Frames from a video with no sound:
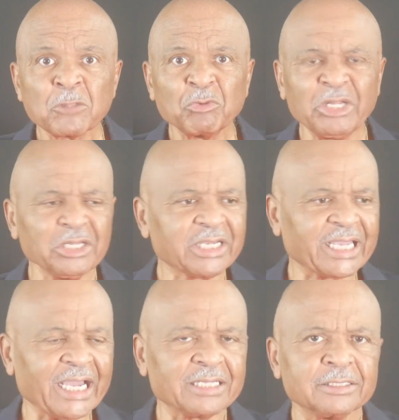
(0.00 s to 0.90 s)
We look
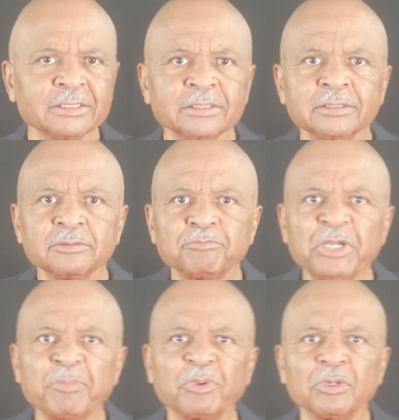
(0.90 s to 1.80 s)
at
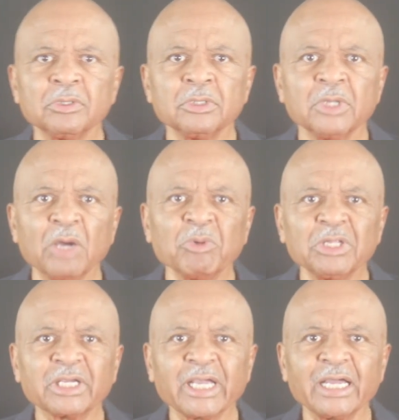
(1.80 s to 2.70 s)
people and we
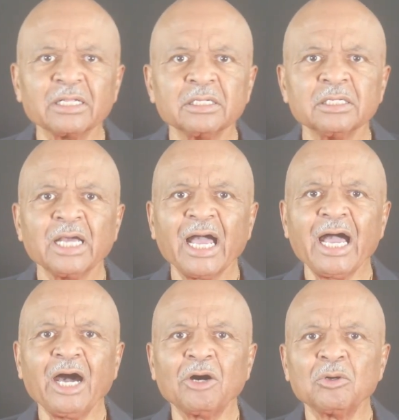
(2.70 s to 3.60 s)
look at
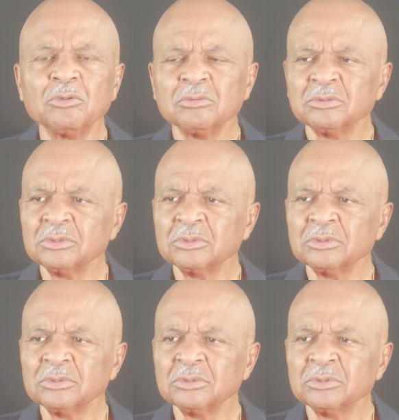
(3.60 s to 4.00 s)
how